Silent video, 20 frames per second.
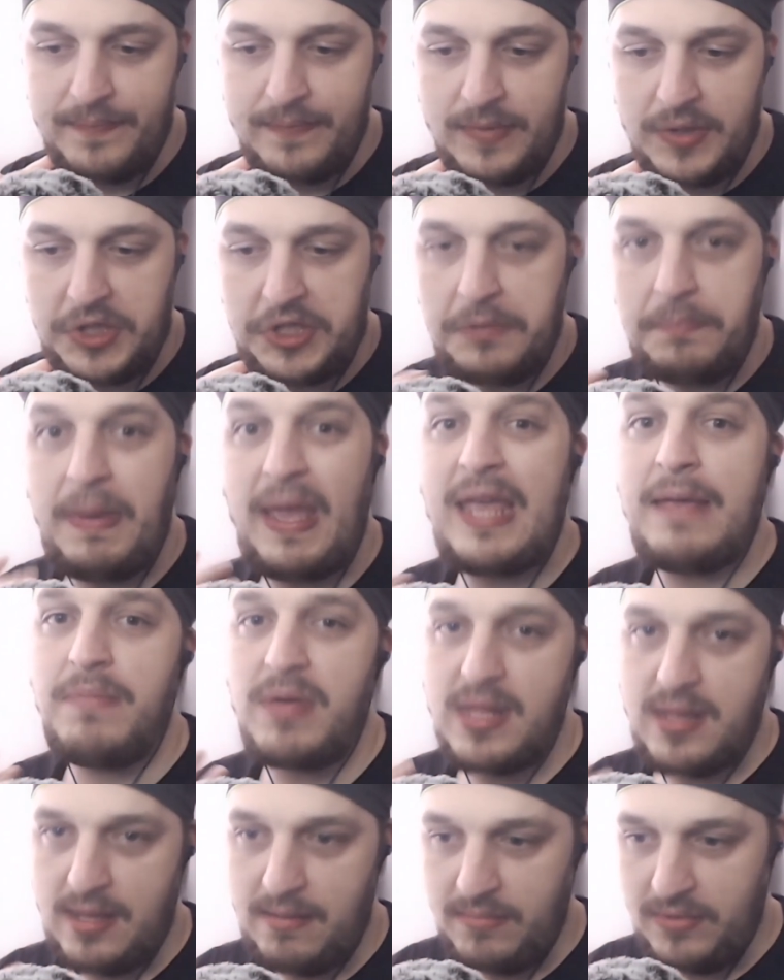she
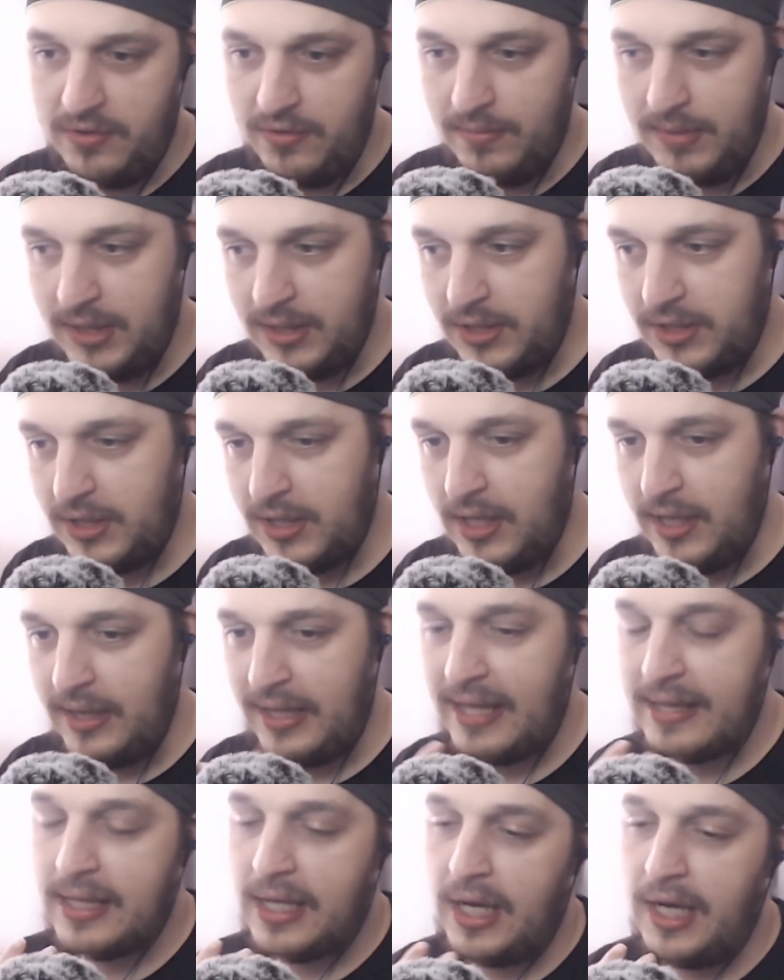babies him too much.
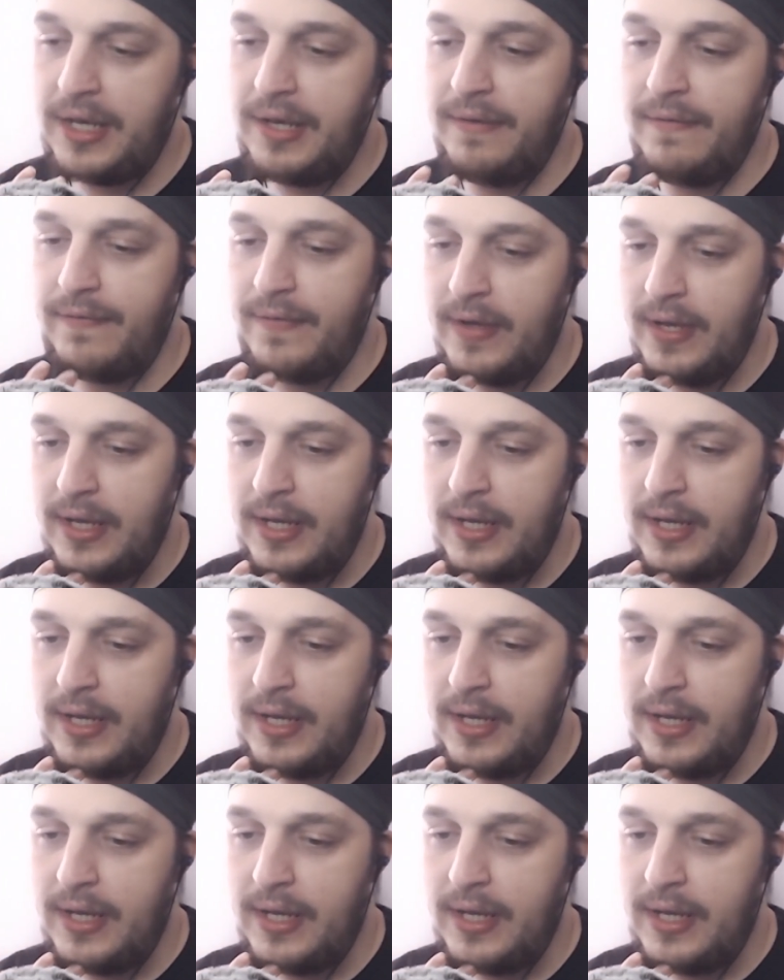That's kind of